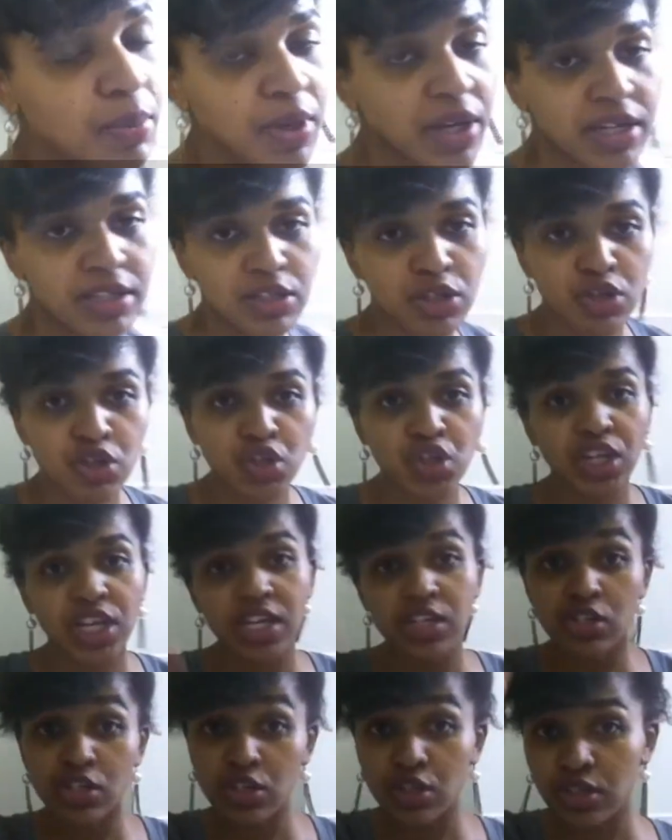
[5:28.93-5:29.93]
but usually
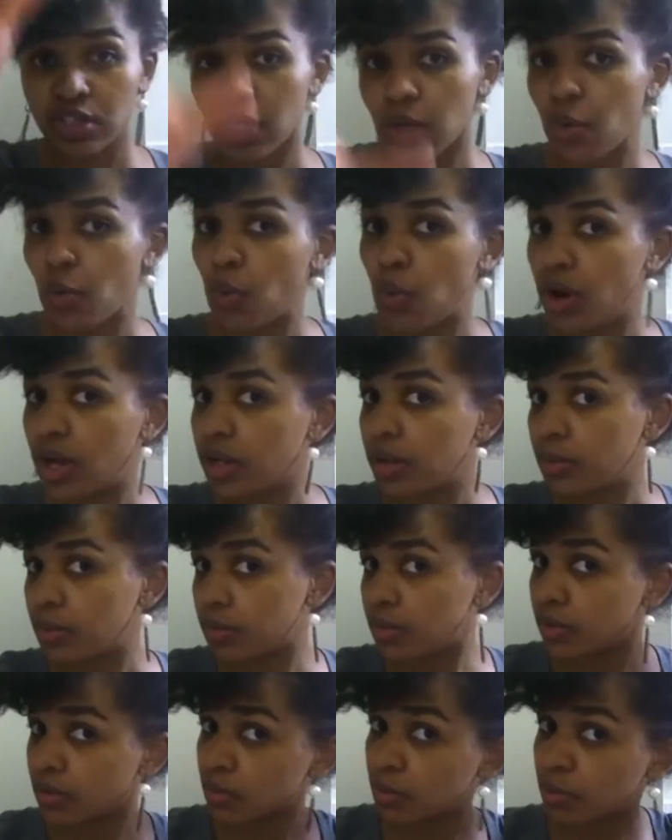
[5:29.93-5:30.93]
it just looks like
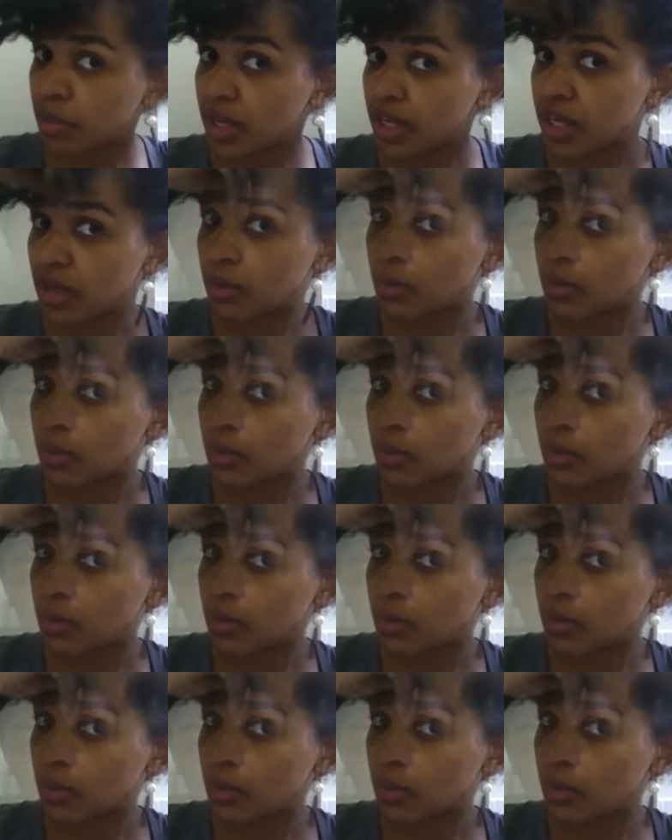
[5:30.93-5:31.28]
one big